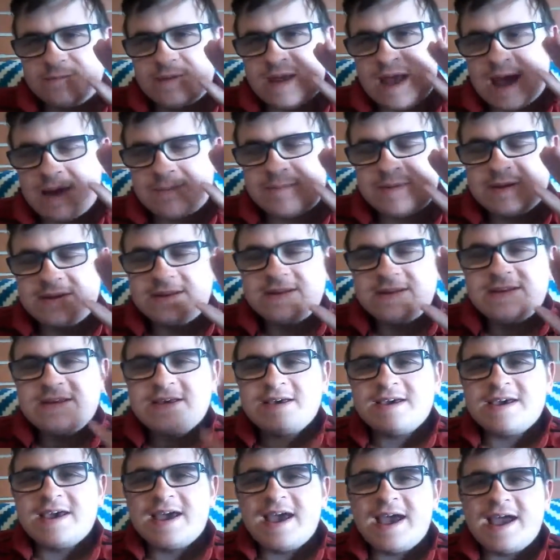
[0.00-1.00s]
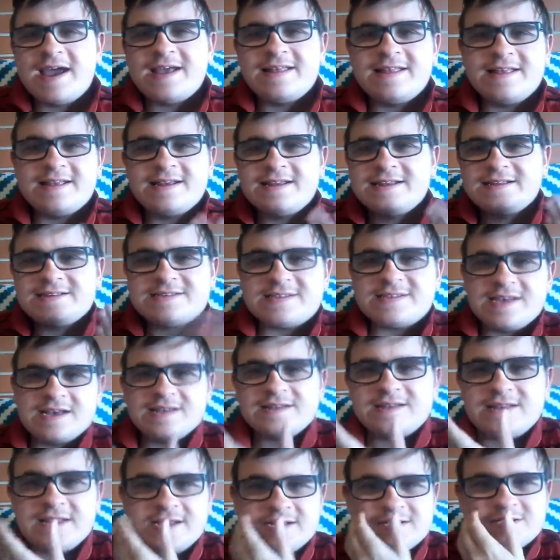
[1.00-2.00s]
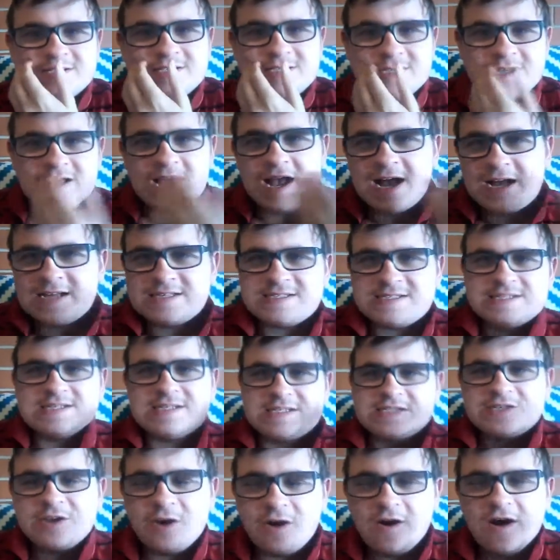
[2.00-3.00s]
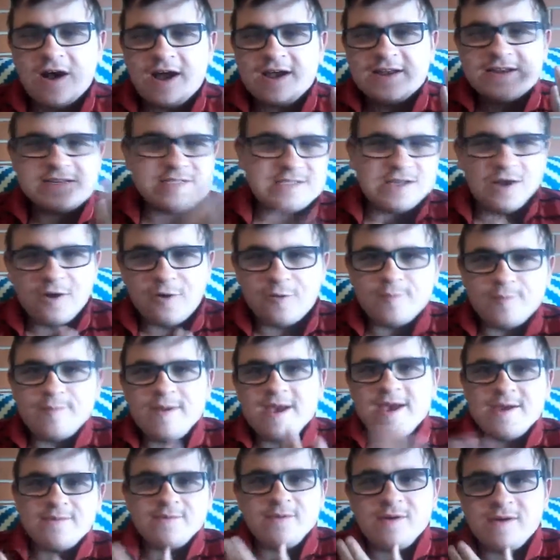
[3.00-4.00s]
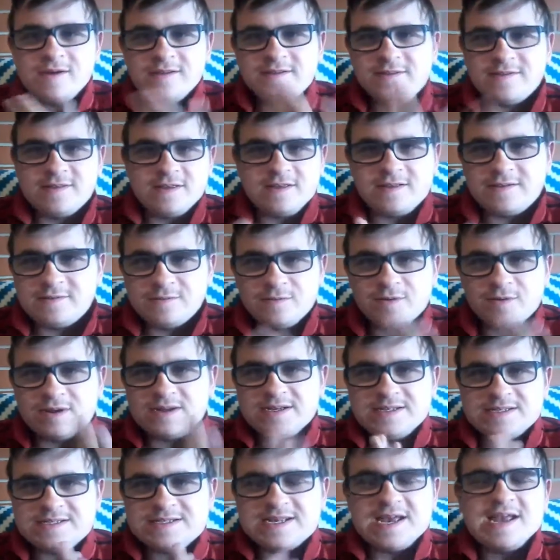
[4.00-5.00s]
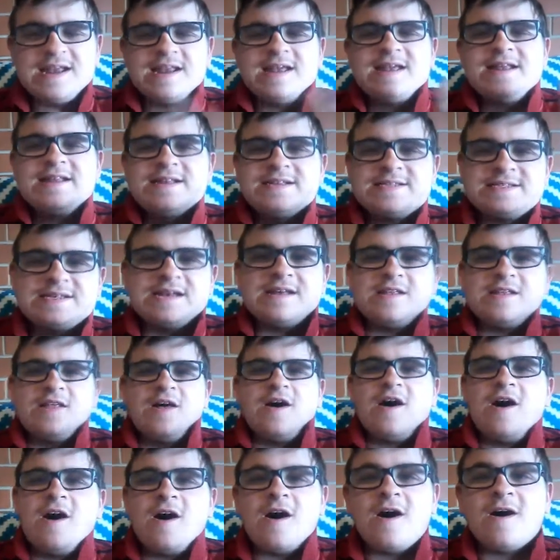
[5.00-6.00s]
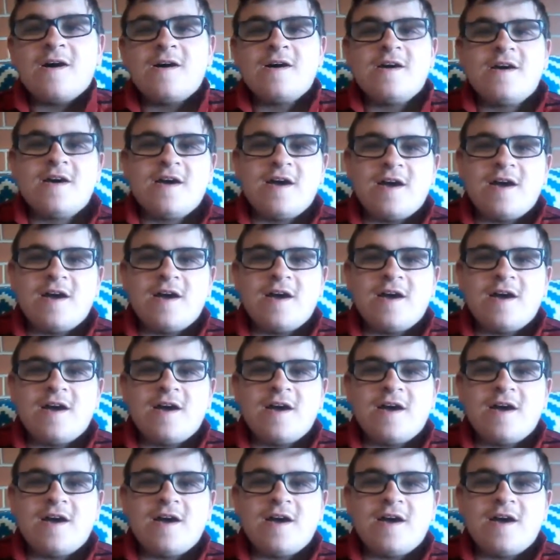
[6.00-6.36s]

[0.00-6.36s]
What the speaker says: happened, and then it's like they asked this guy, this old man, what he said, and he said, like, oh,